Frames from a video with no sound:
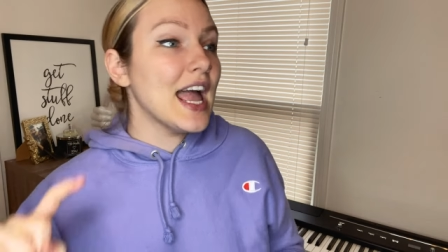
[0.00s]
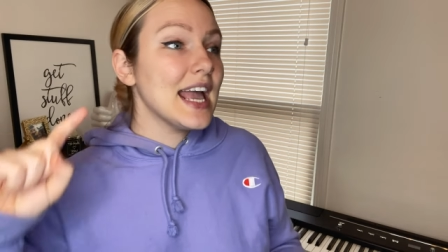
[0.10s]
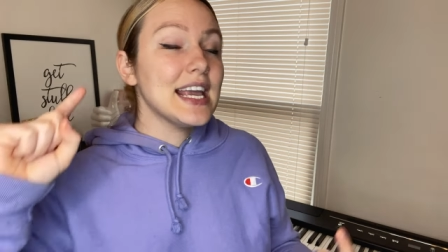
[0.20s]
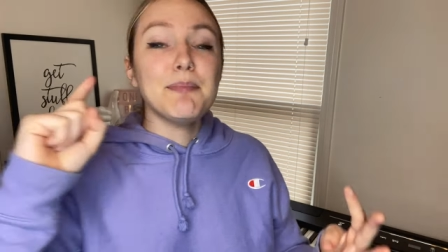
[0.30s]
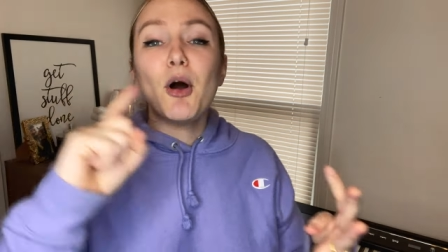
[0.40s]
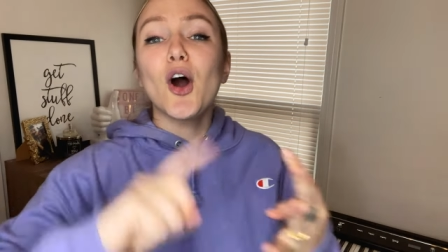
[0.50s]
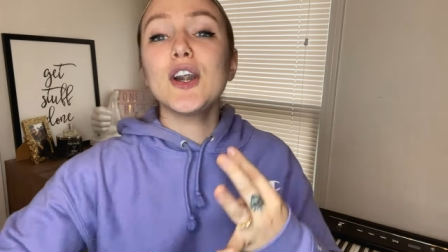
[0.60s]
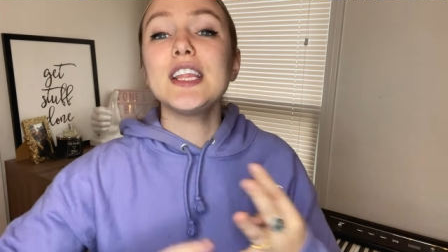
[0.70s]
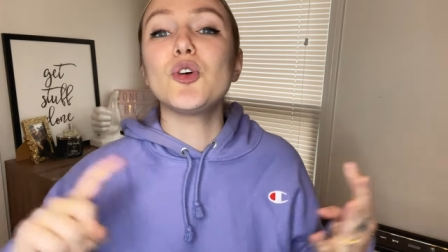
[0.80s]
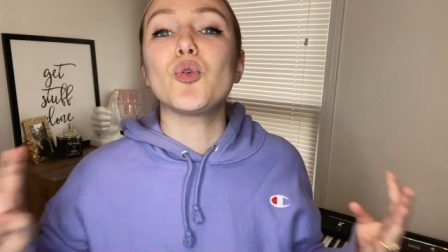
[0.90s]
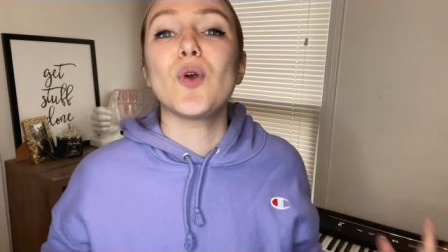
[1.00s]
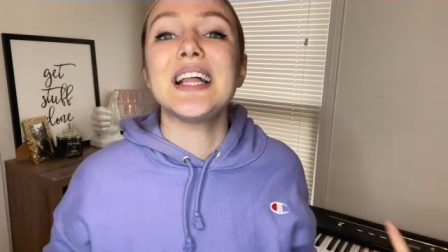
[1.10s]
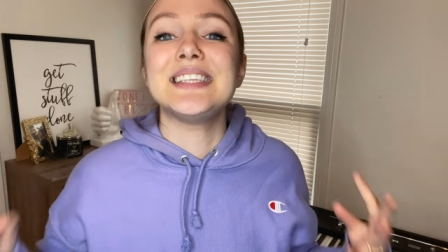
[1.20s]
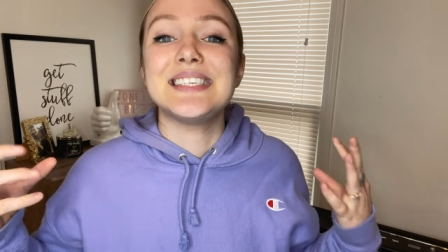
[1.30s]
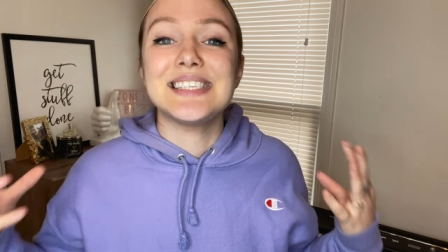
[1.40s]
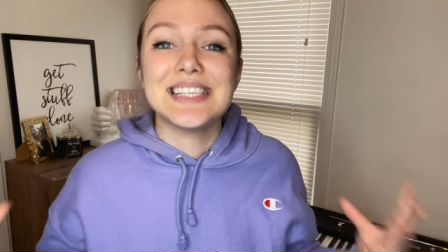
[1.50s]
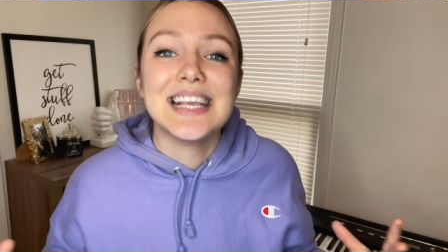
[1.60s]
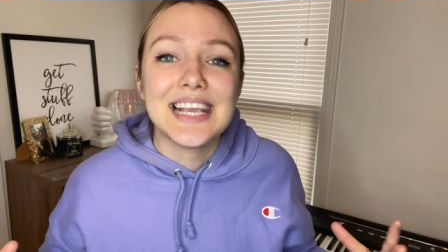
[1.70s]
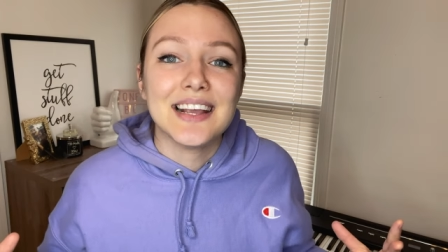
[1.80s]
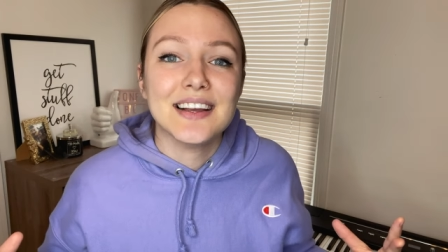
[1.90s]
He parted the Red
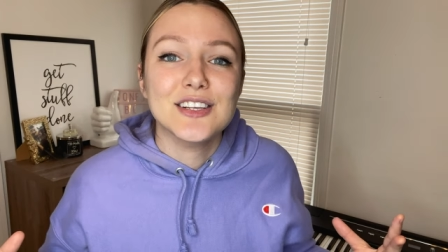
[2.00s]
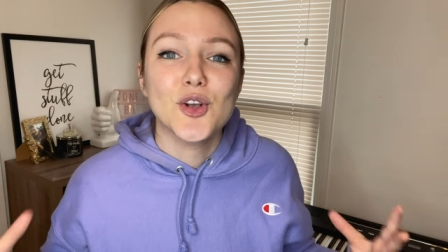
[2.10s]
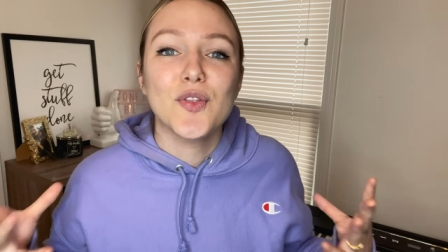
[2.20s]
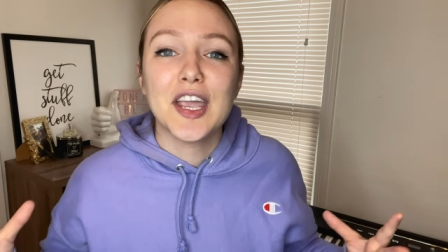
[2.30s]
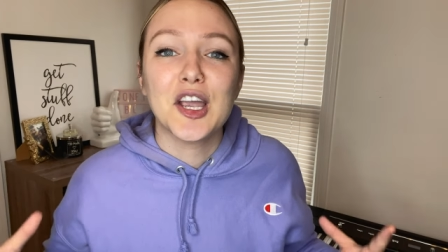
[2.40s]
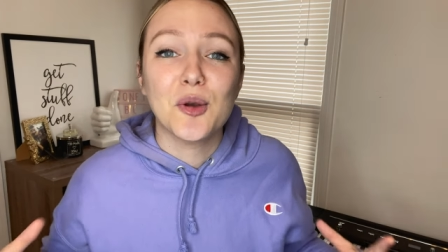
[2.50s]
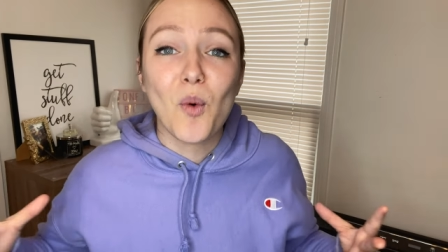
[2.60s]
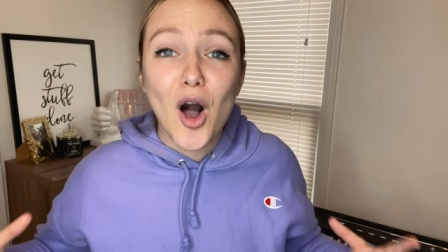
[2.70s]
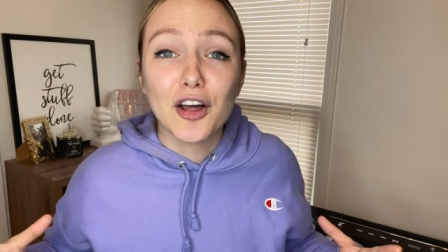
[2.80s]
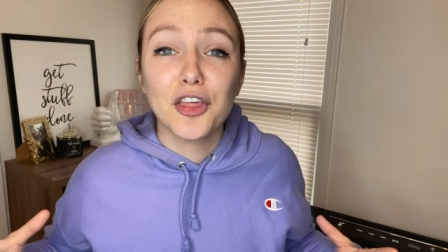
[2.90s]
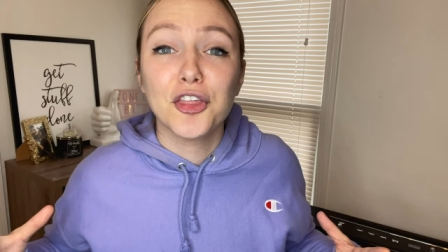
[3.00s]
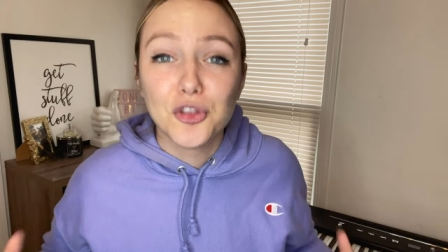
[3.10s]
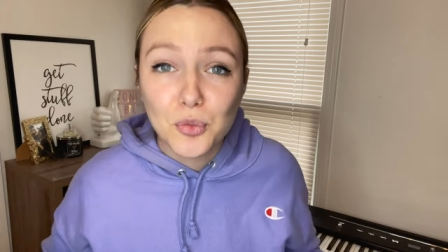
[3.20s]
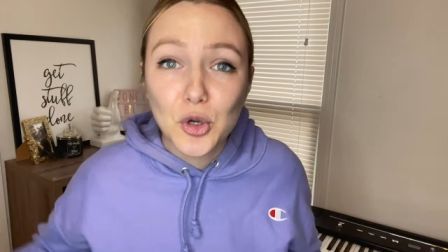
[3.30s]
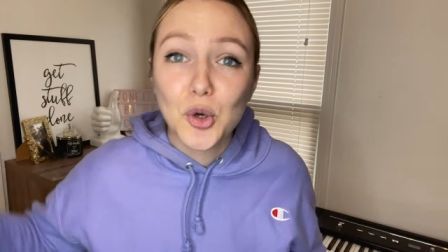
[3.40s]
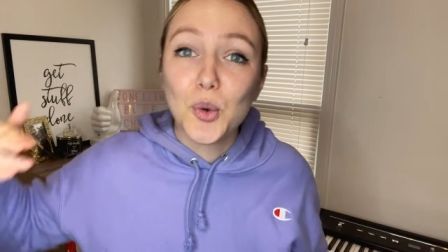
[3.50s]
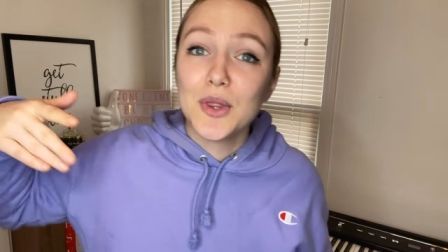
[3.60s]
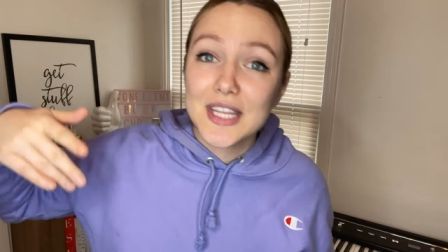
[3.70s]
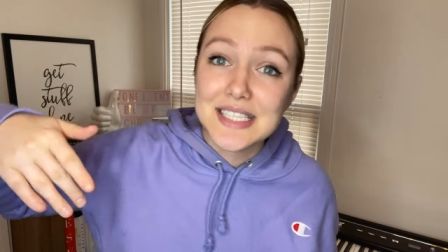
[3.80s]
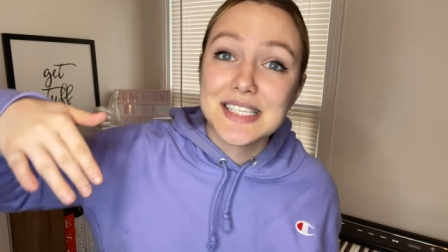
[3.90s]
Sea so they could walk through
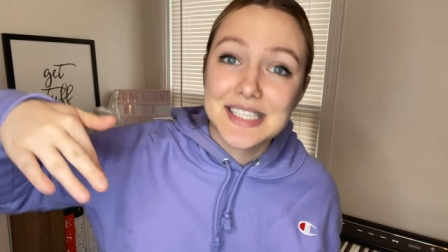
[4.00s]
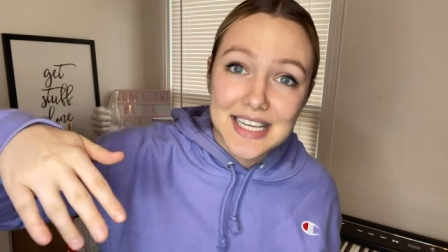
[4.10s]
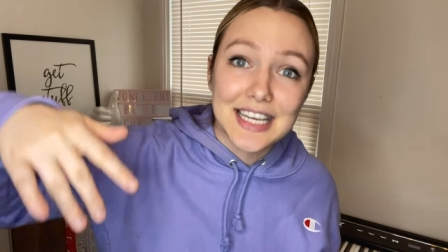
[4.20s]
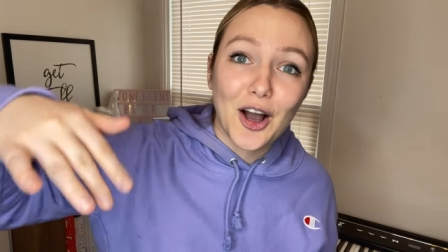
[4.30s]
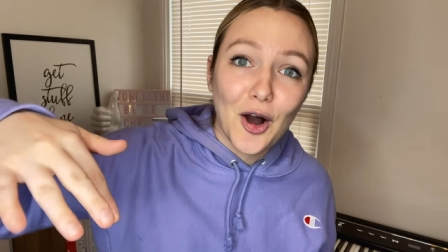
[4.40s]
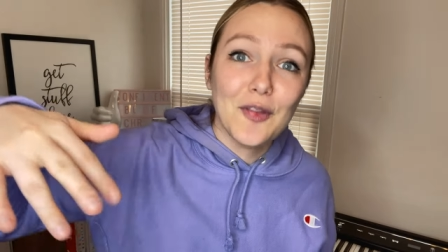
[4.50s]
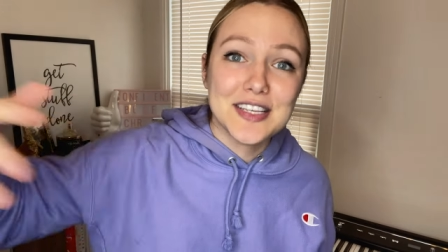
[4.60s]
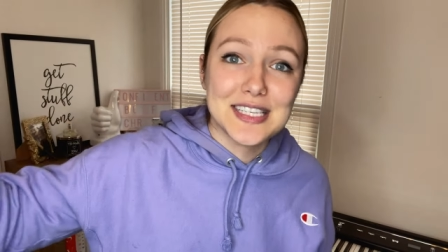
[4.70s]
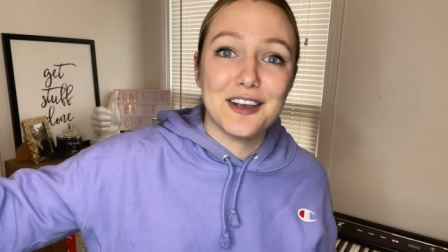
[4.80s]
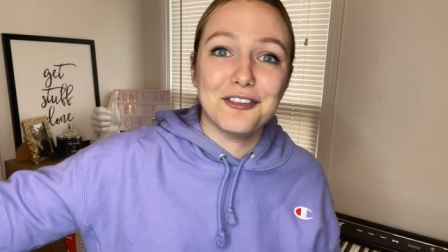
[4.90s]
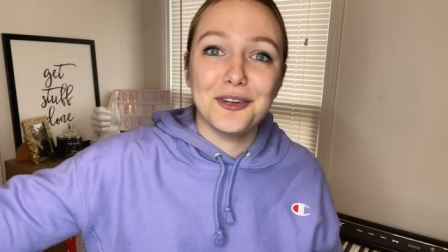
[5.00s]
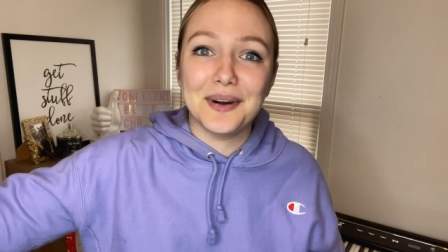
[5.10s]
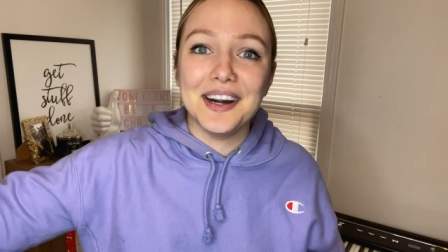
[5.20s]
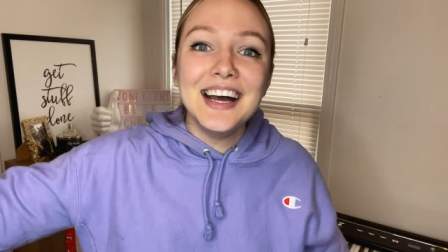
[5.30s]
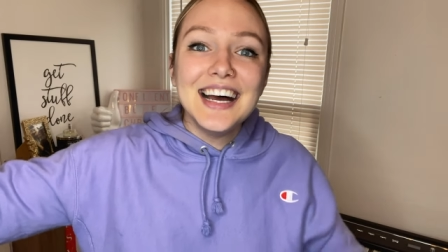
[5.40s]
the sea on the sea floor.